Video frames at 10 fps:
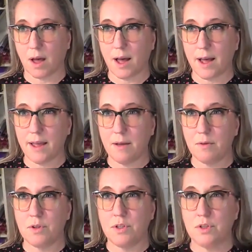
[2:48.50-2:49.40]

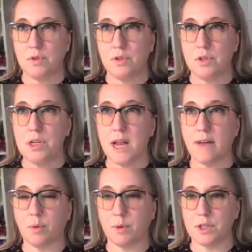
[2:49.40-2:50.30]
I
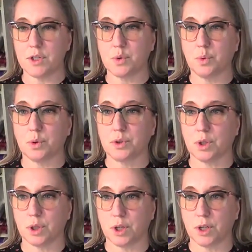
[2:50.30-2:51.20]
never went to school
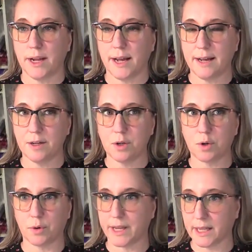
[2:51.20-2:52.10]
to learn
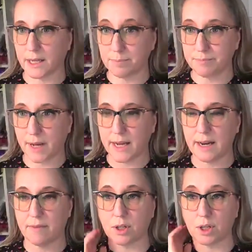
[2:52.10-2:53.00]
curriculum. I
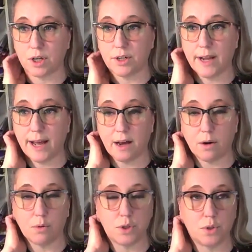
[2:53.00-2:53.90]
never learned
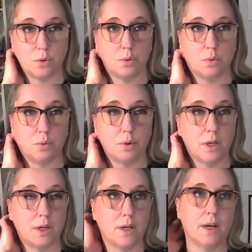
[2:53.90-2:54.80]
how to
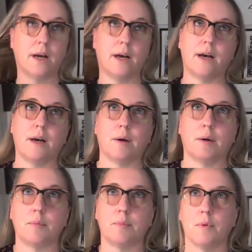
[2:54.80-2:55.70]

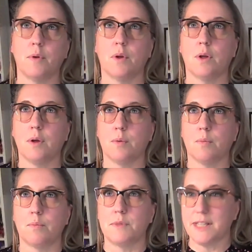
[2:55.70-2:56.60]
uh,
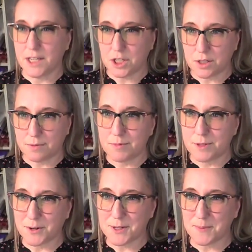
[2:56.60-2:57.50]
teach,
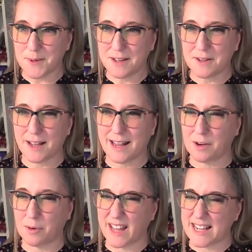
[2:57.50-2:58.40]
so to speak. And
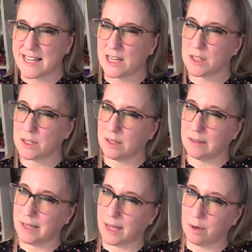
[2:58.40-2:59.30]
I know that sounds
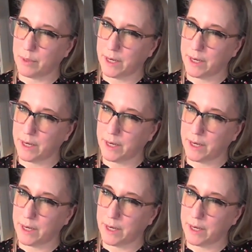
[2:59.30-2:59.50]
kind of